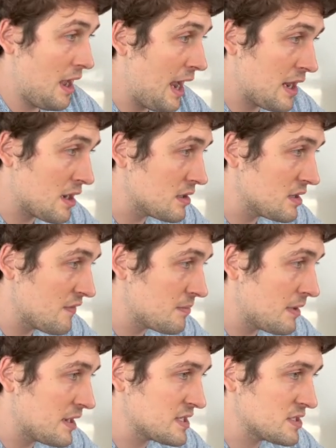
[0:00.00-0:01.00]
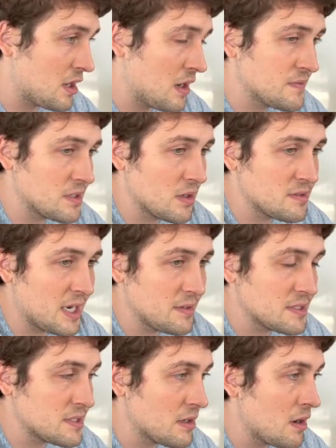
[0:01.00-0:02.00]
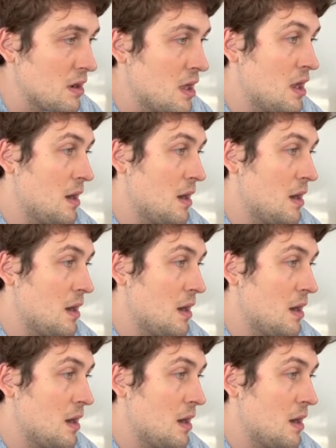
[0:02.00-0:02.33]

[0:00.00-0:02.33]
$811. That obviously goes down to 0.